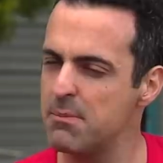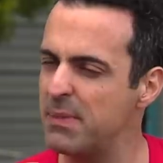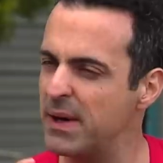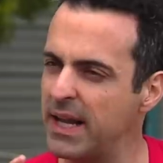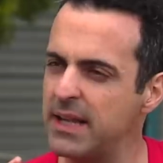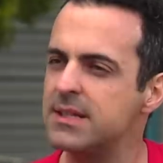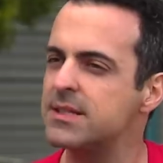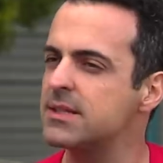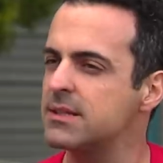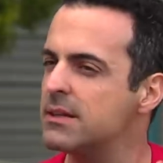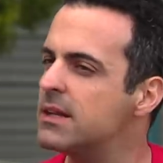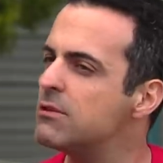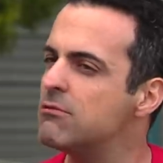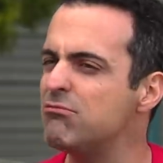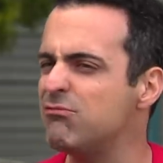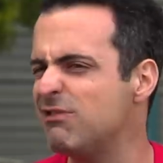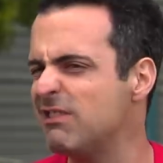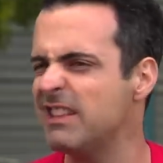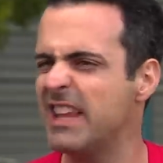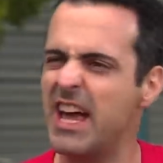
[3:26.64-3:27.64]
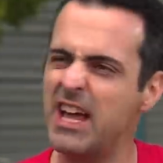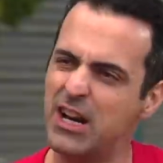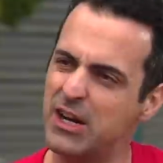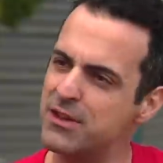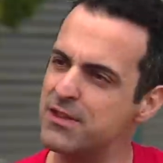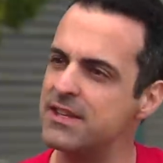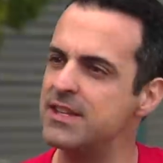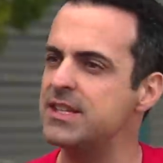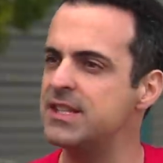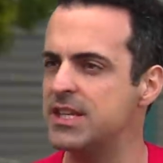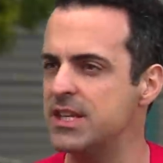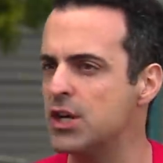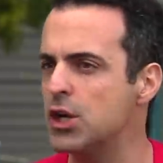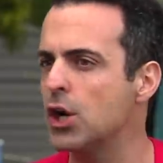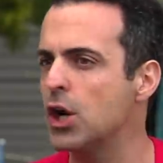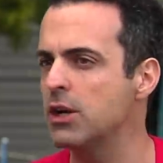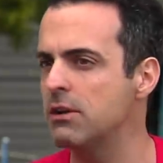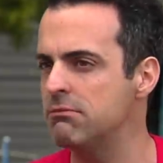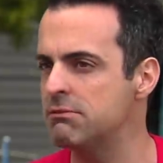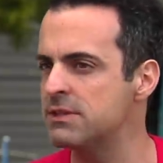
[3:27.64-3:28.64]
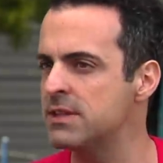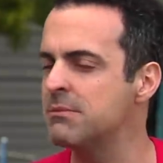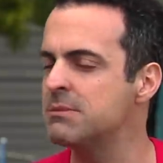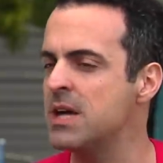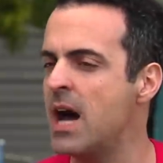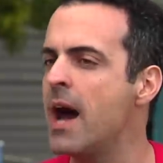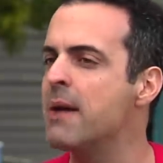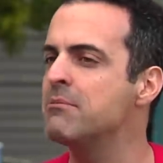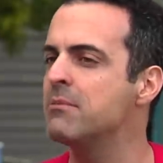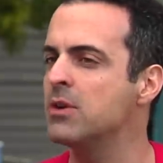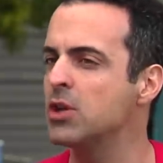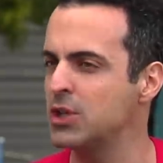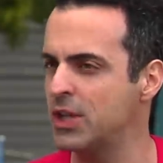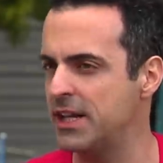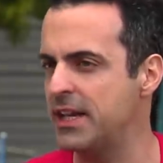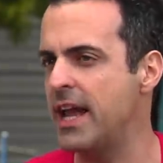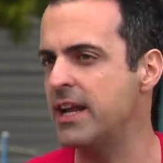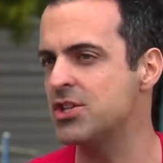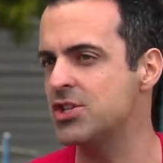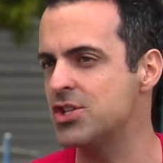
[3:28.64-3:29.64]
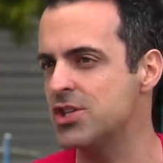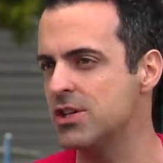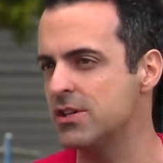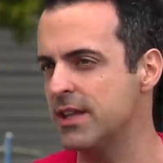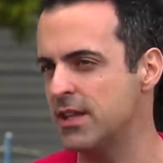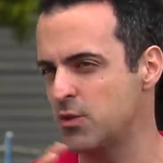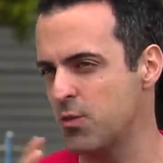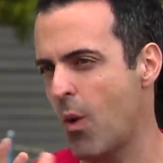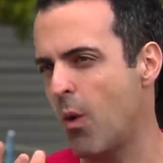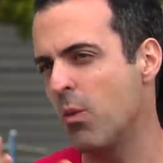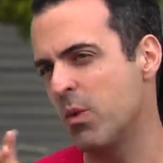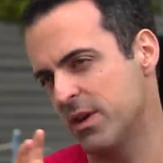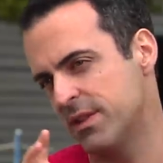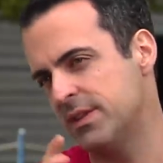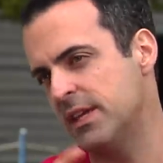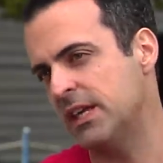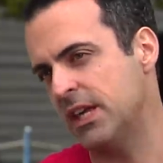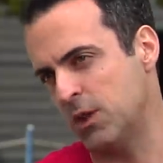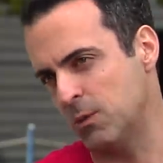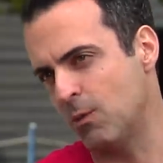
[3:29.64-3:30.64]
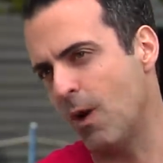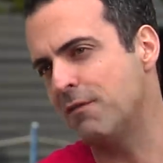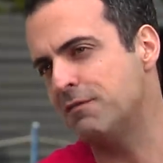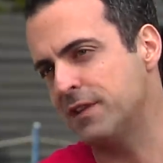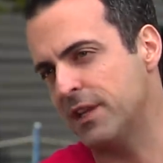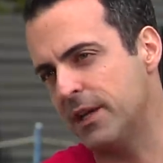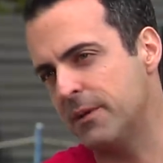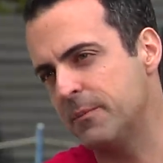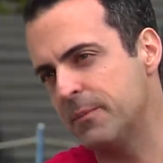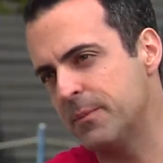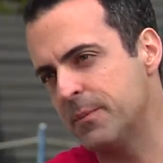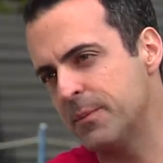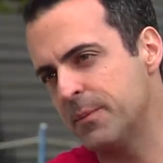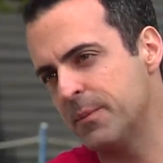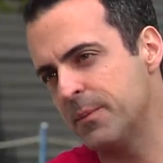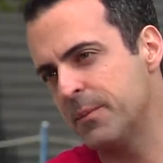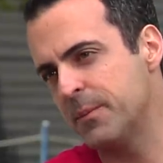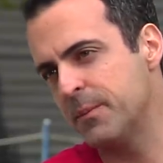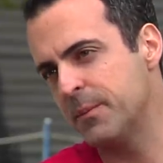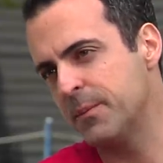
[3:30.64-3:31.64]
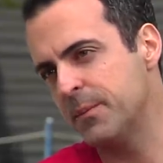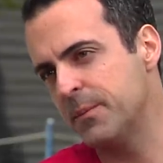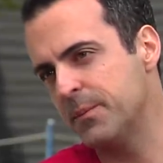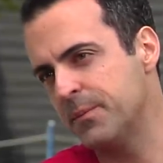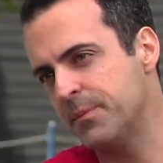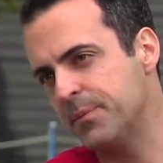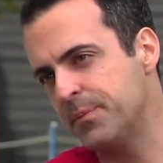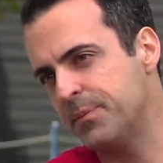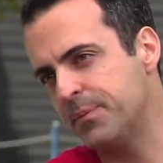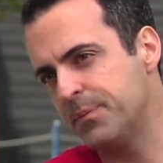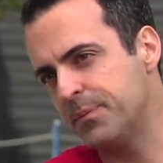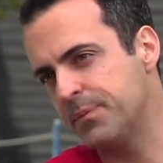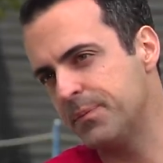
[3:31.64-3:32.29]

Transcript: but it's later this year, sometime early next year. That's what we're thinking roughly. Now, on the